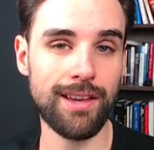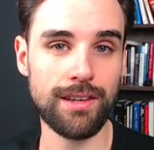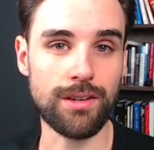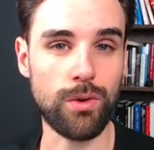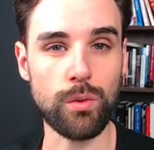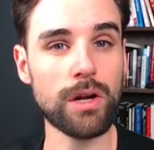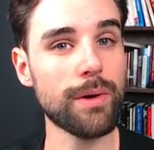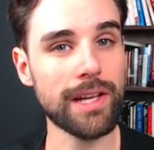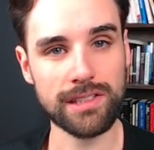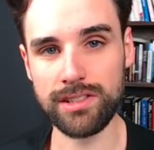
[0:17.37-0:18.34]
you know, where do
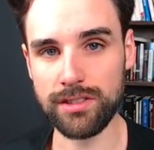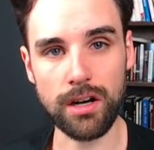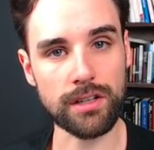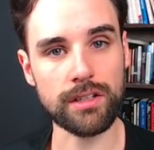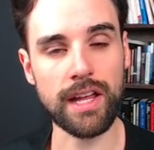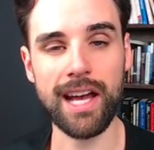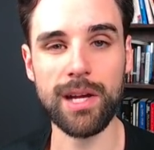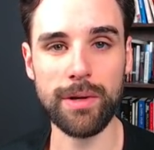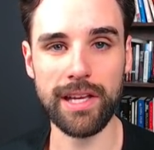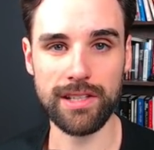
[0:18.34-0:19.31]
I get started? How
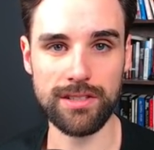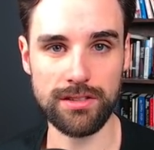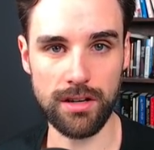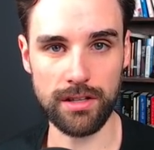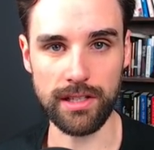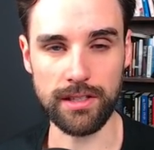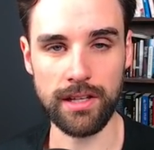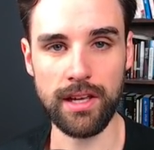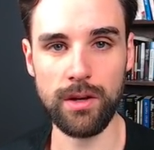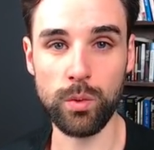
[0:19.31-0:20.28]
do I get started?